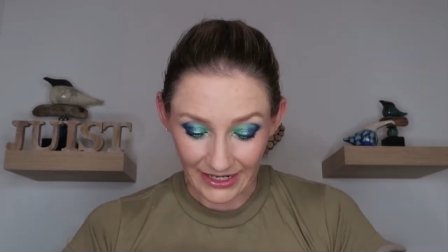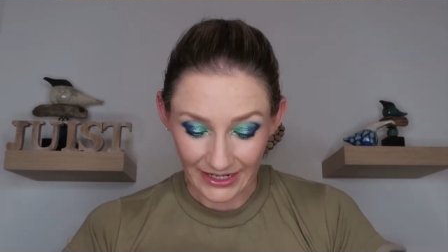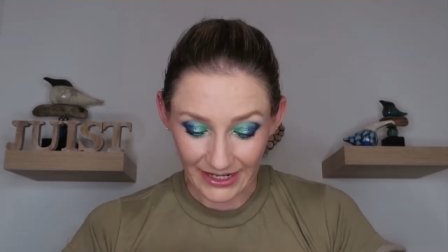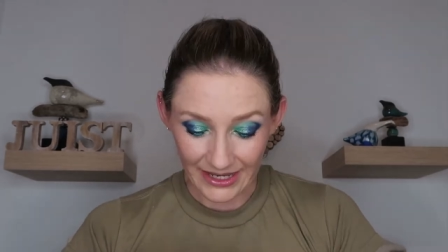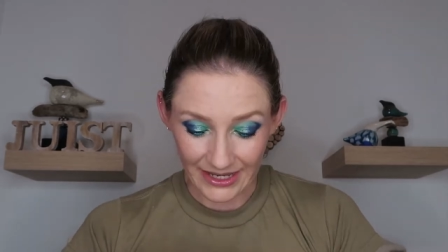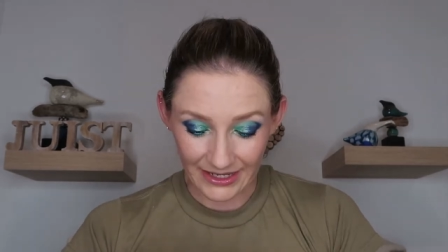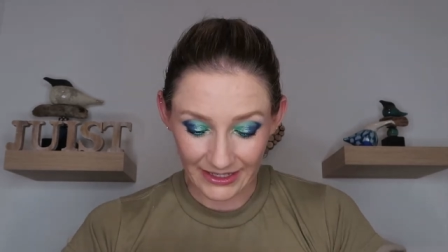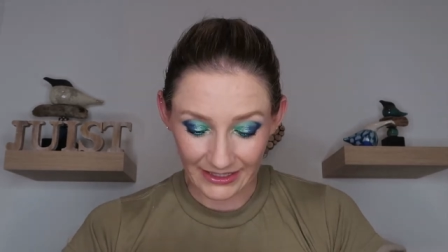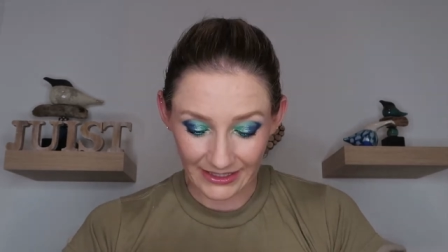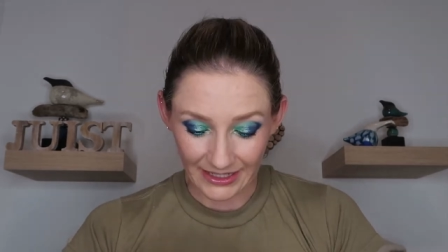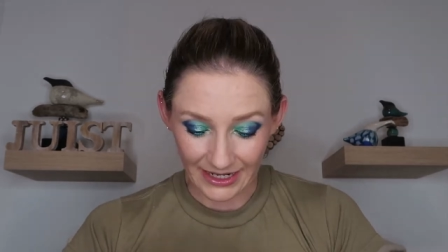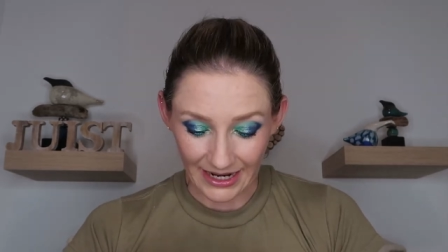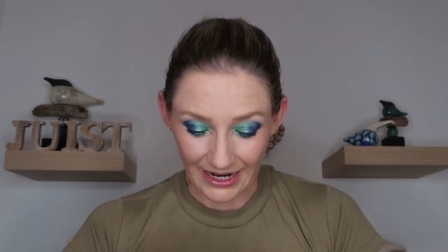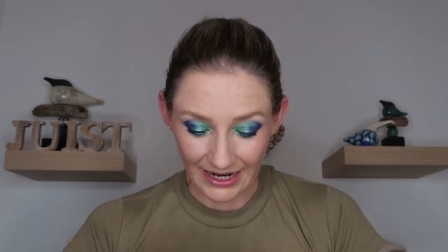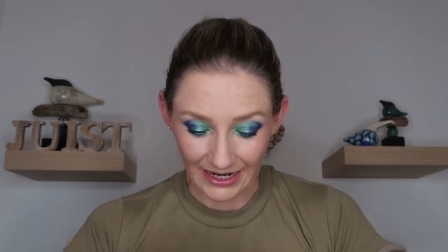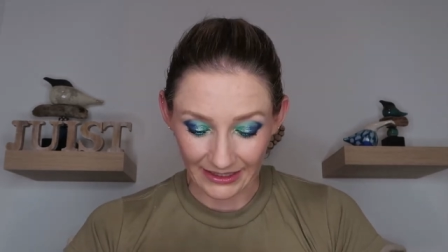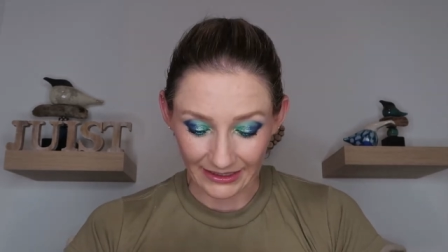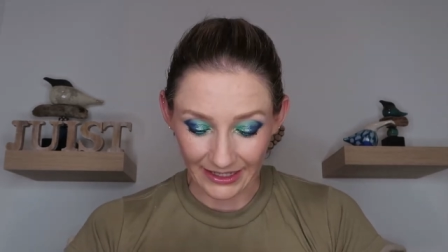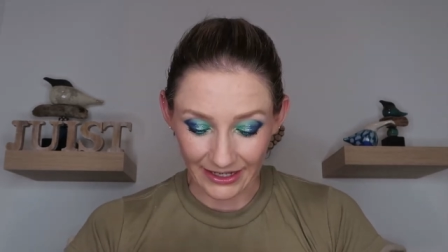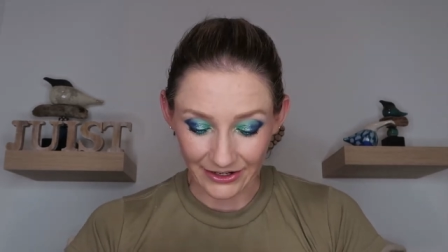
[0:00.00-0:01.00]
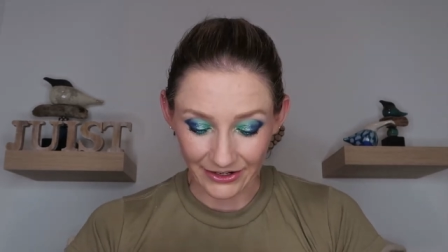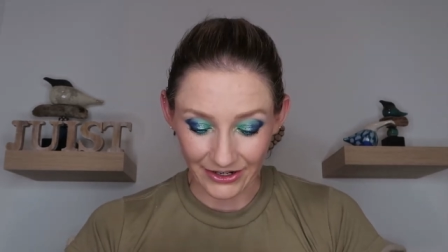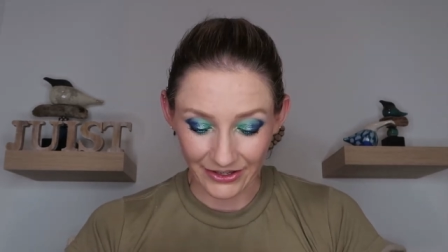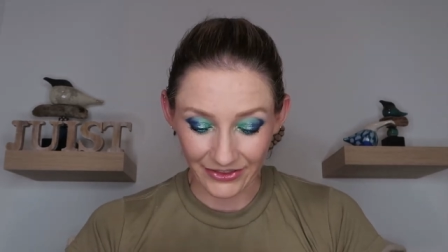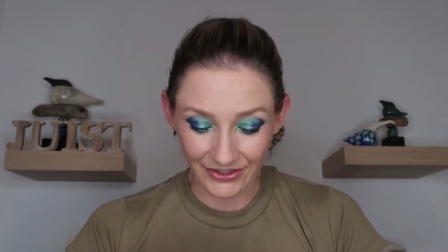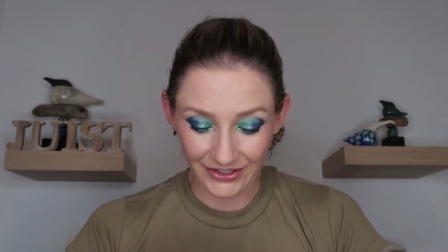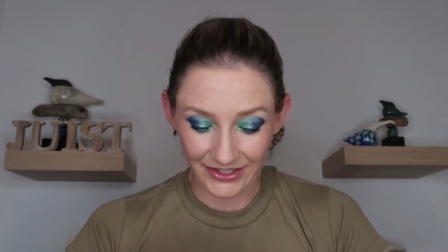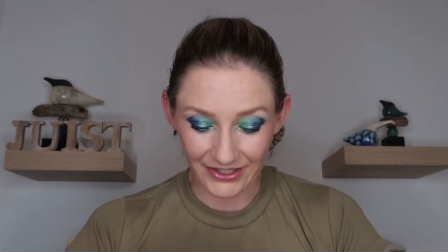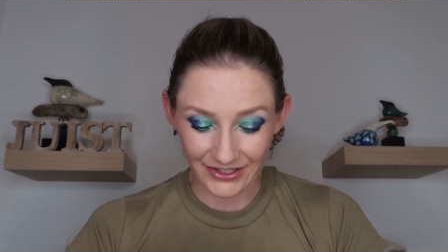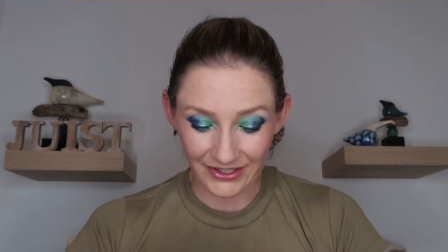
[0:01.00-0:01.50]
It is a highlighter,
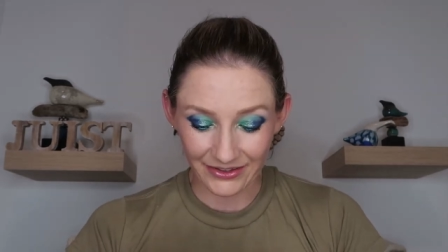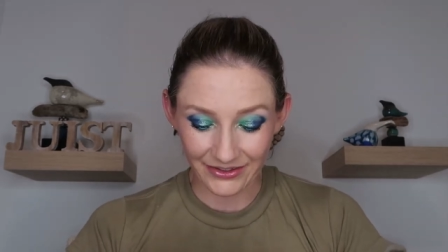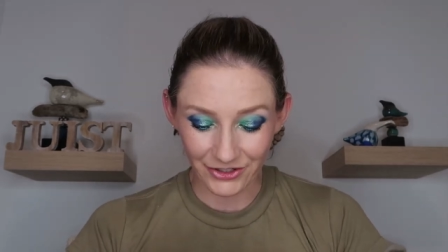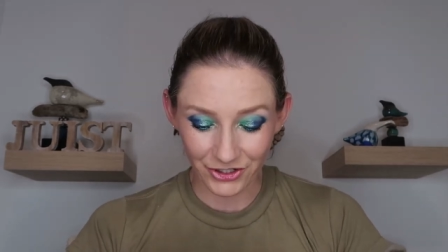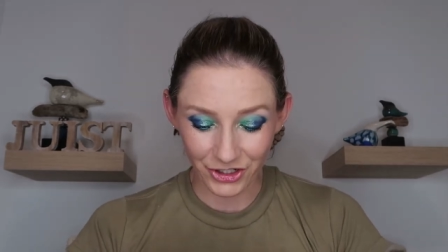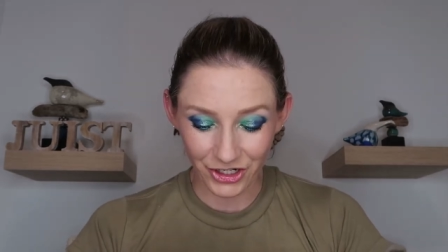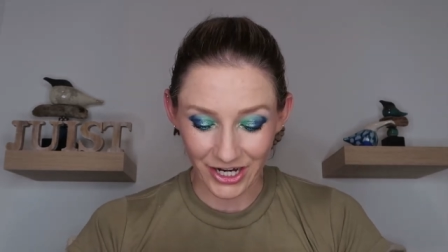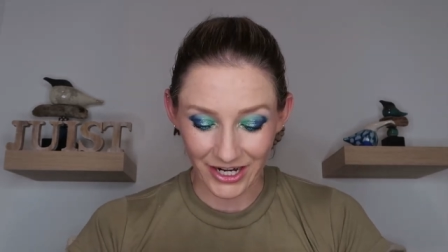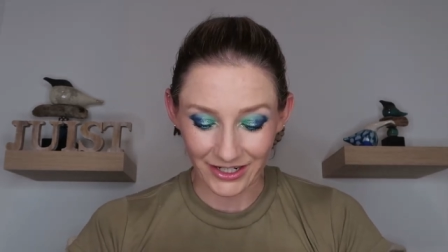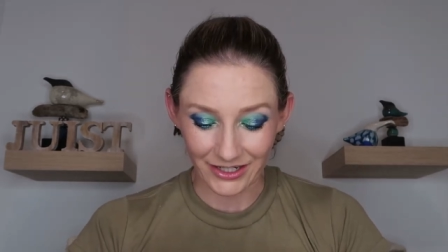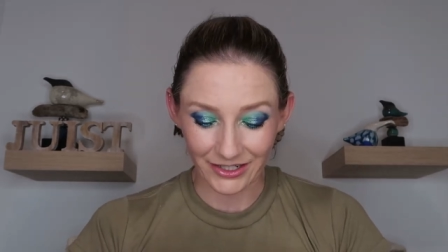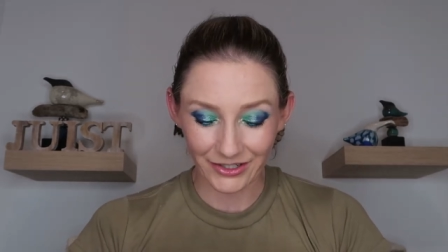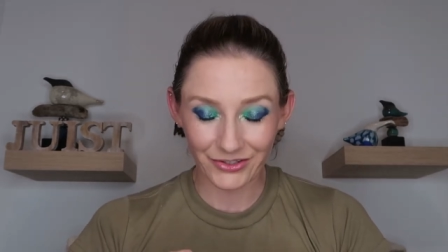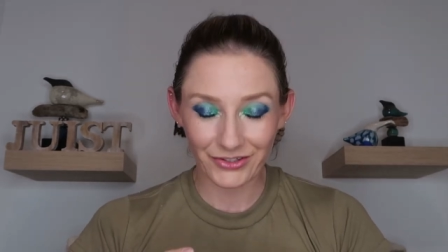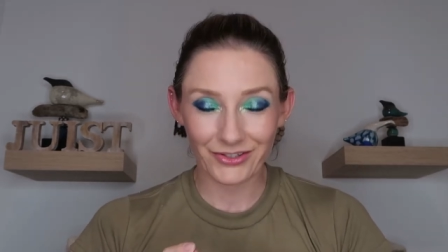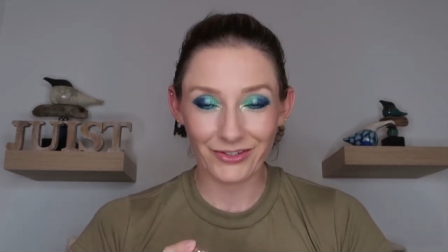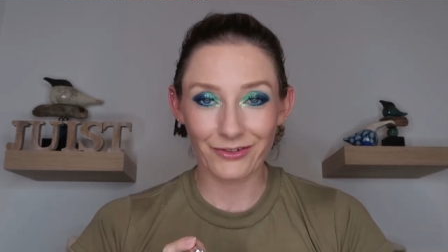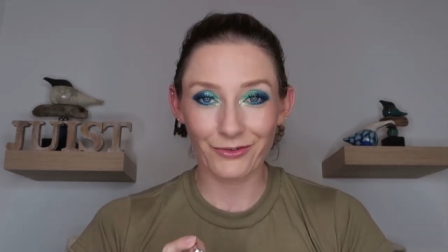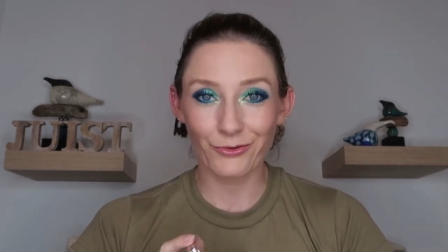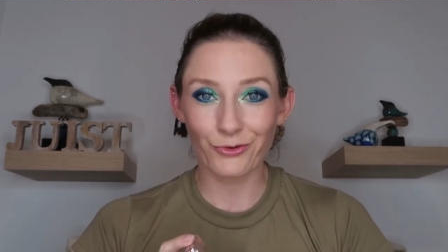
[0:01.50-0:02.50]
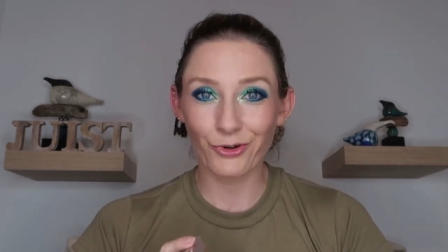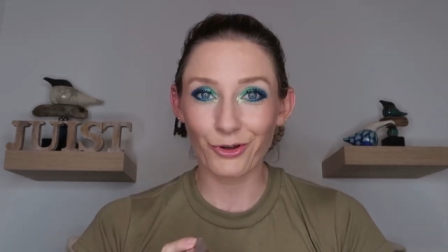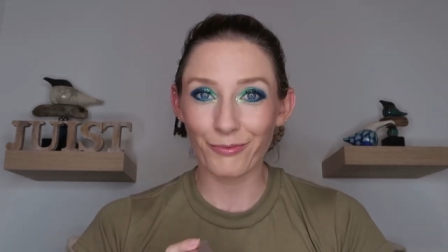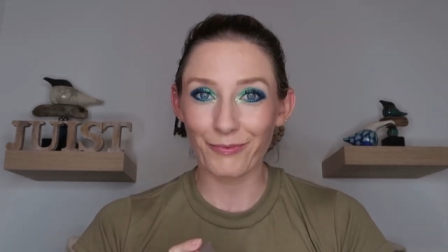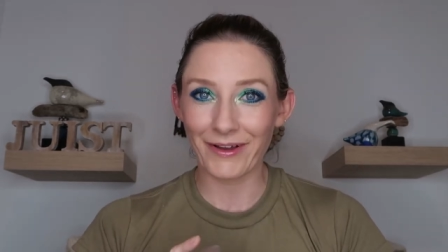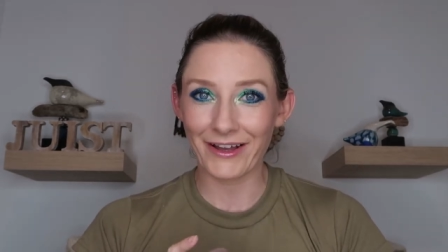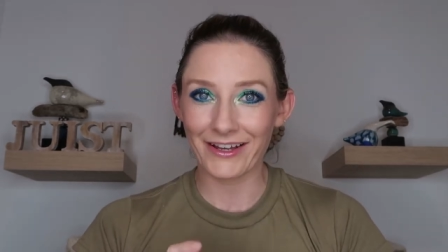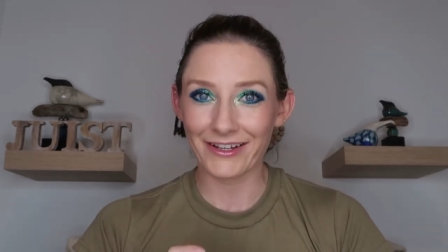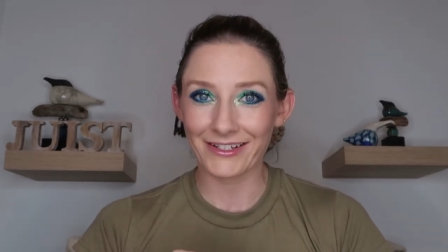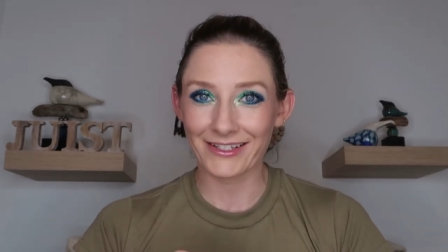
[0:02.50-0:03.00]
and this is in the shade School
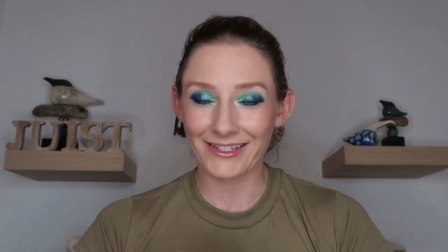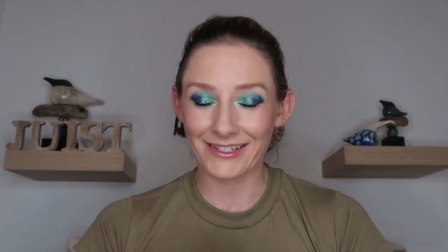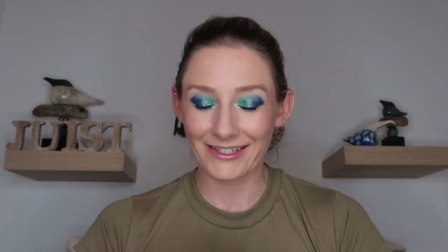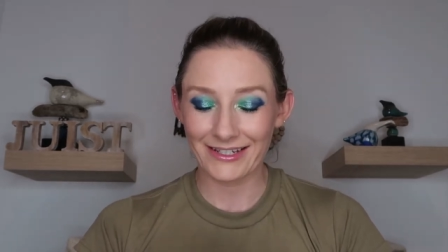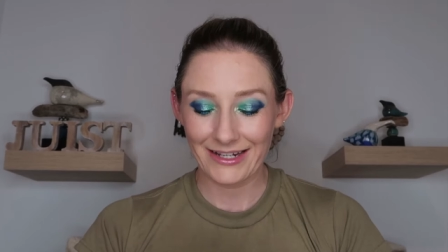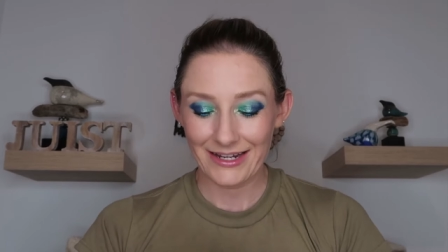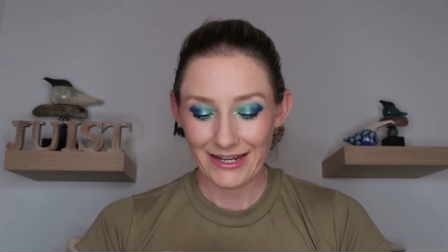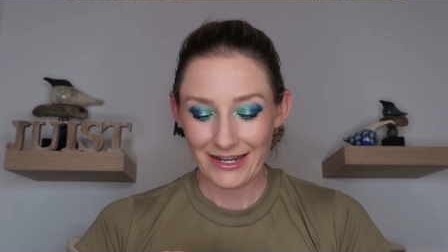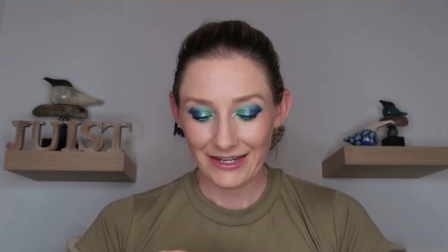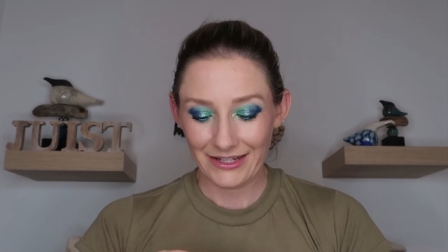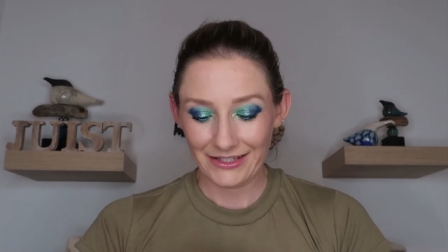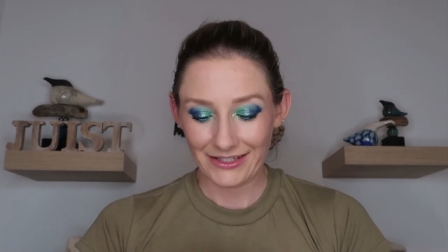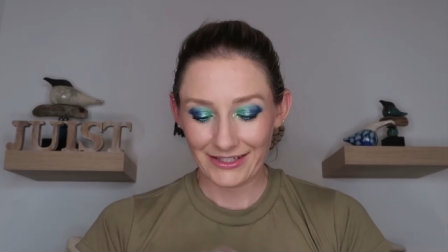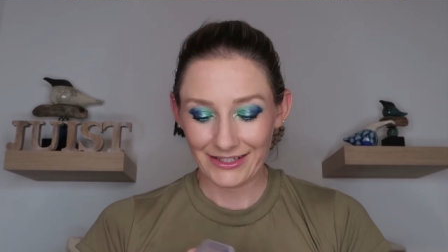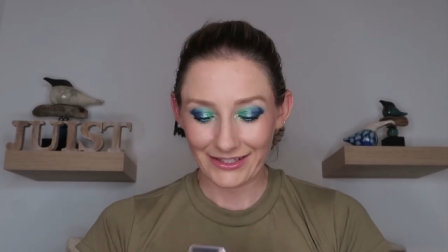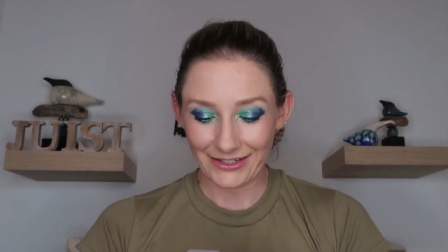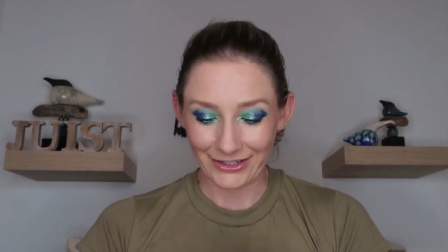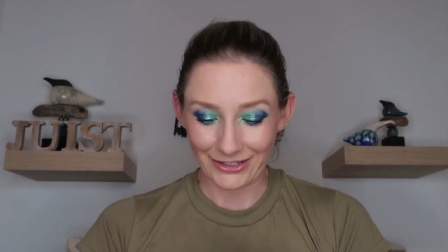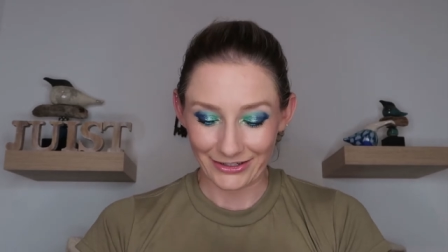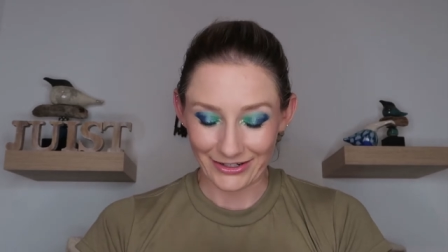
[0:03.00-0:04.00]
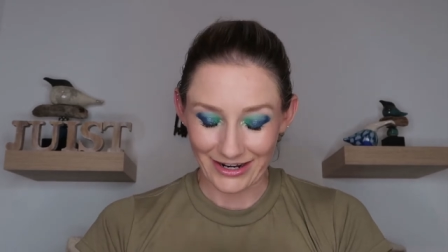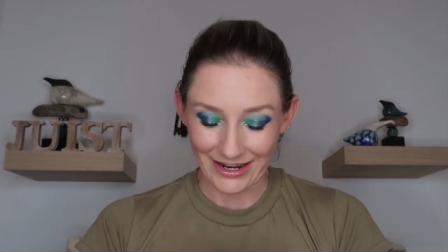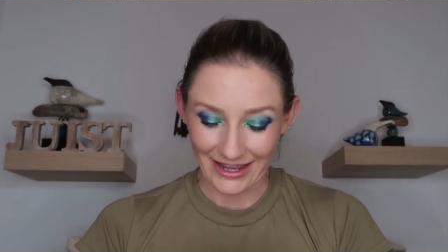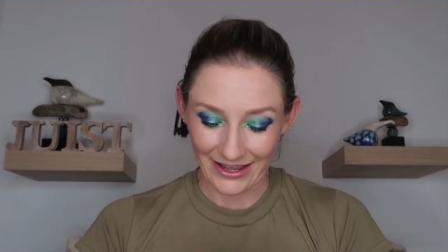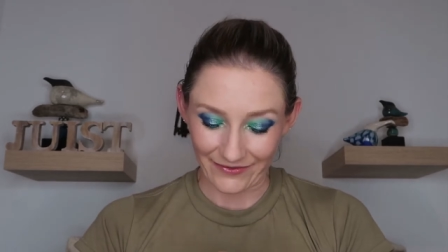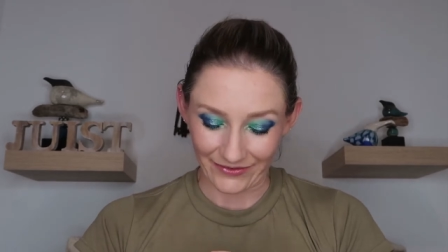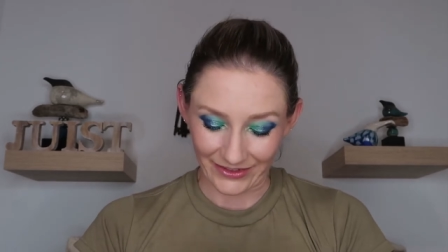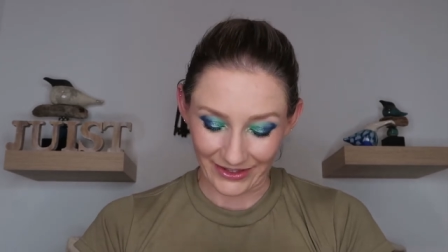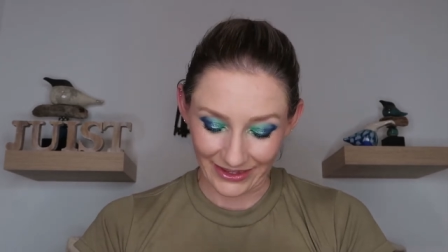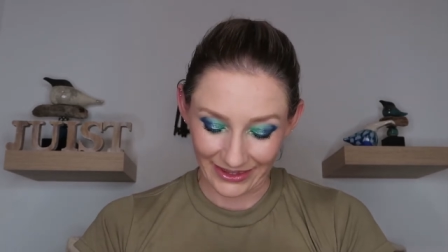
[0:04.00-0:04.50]
Bus. So I
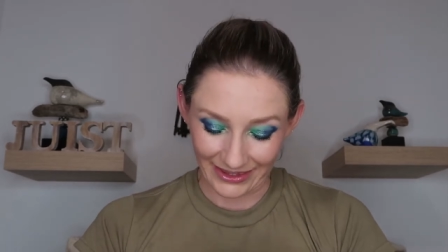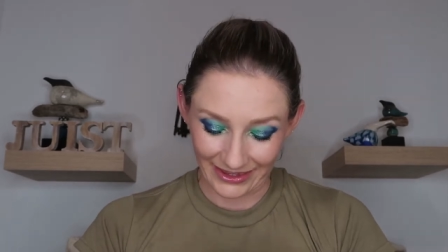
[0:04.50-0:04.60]
have it,